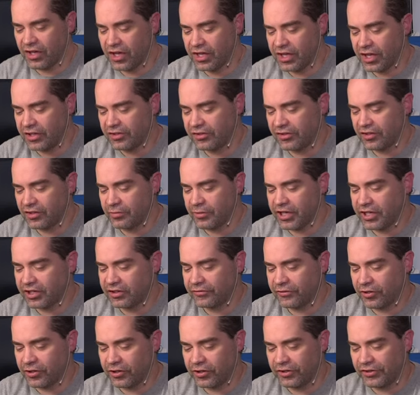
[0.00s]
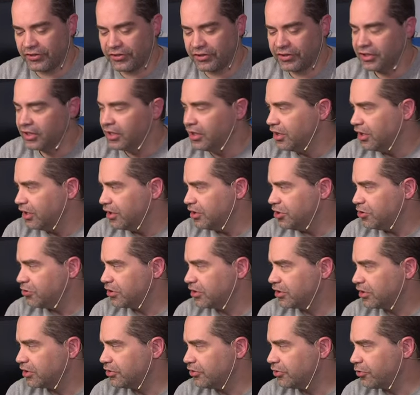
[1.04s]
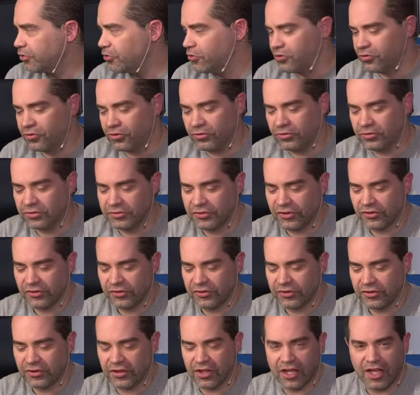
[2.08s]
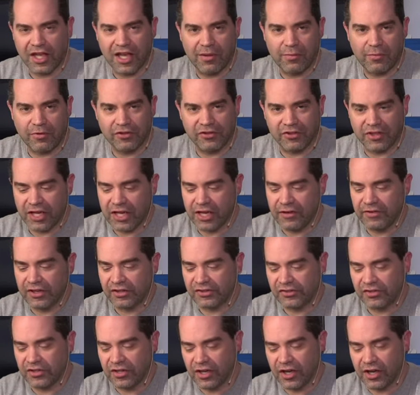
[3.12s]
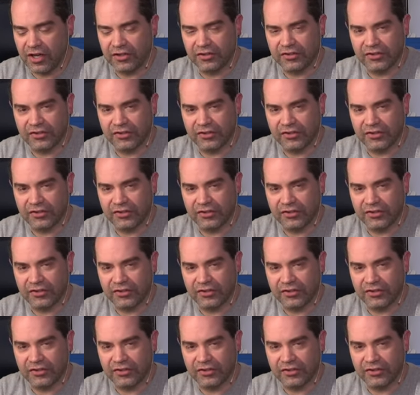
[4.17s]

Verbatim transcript: H D M I converters, you can control the cameras that have S D I.